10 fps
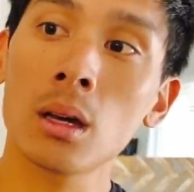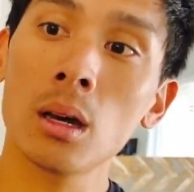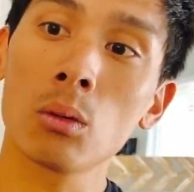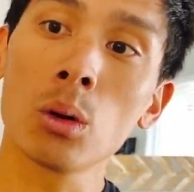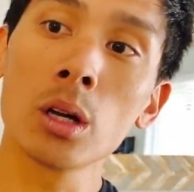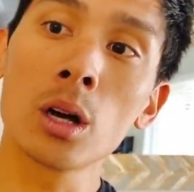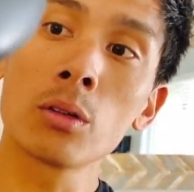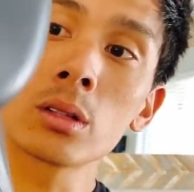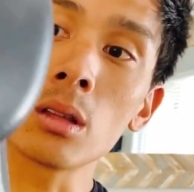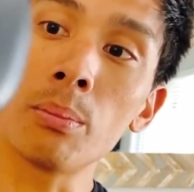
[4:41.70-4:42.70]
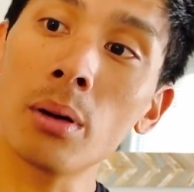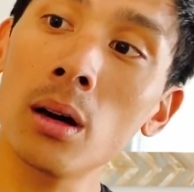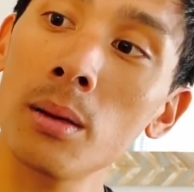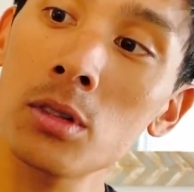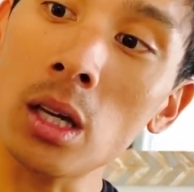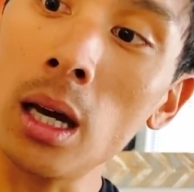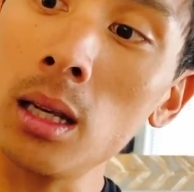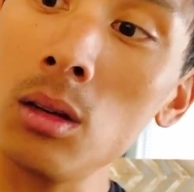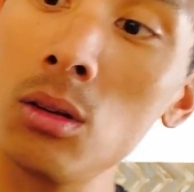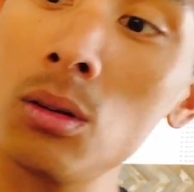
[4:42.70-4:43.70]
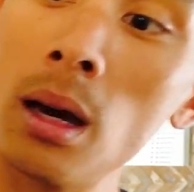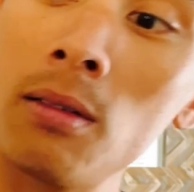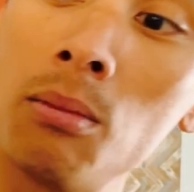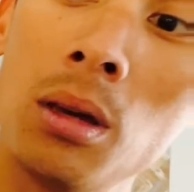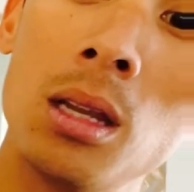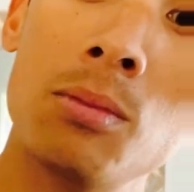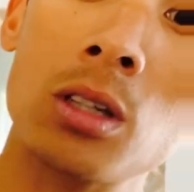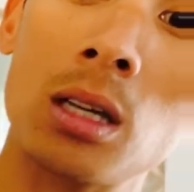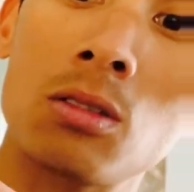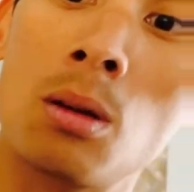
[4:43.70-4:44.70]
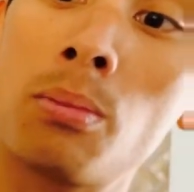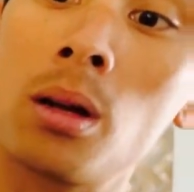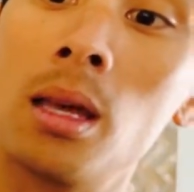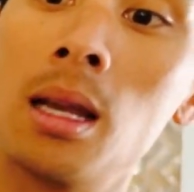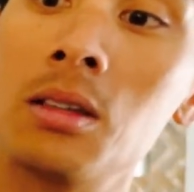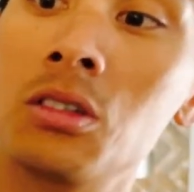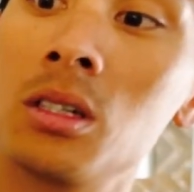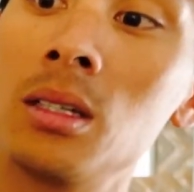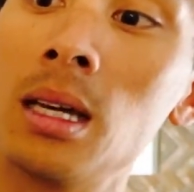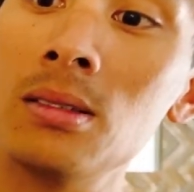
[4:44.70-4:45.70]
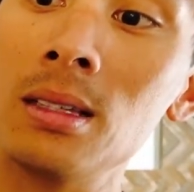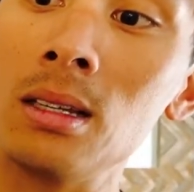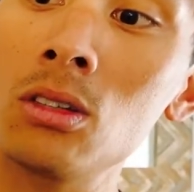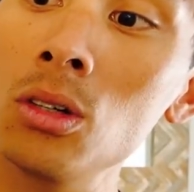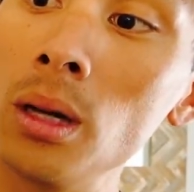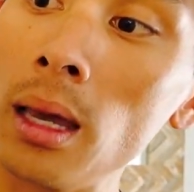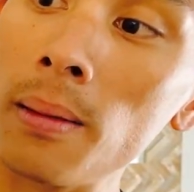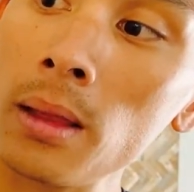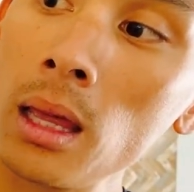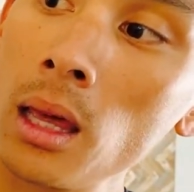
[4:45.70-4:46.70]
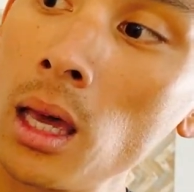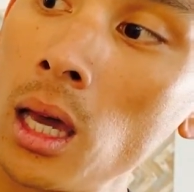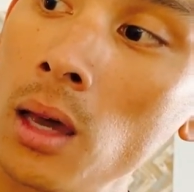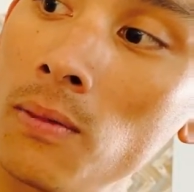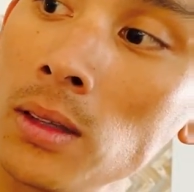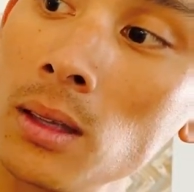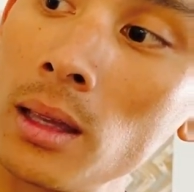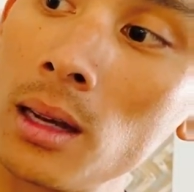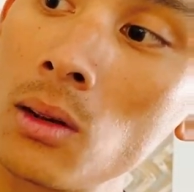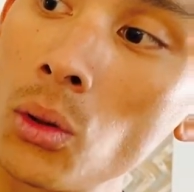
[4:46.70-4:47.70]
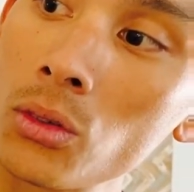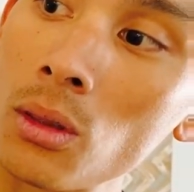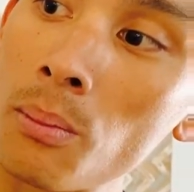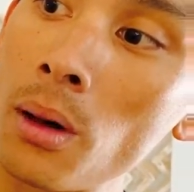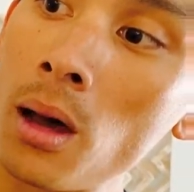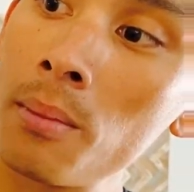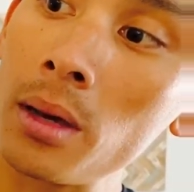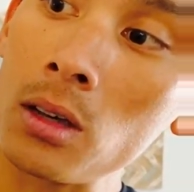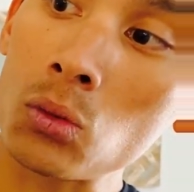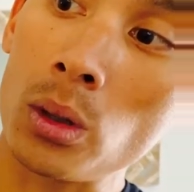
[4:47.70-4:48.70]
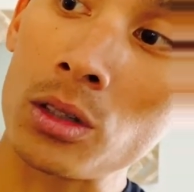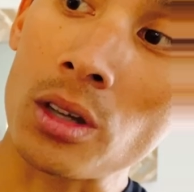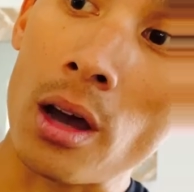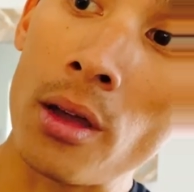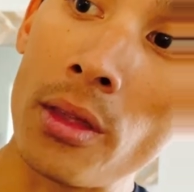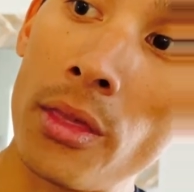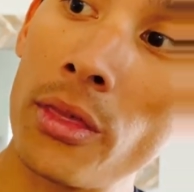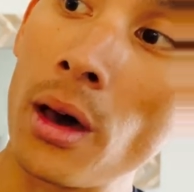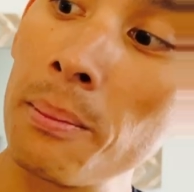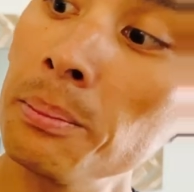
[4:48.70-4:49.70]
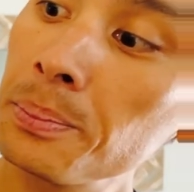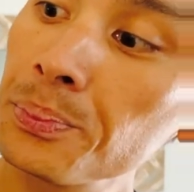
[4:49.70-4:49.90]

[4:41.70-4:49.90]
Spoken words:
Rolling over to the palm side, you do have a medium-sized grip bar that has good density to it. Ventilated holes on the palm as well as on the thumb.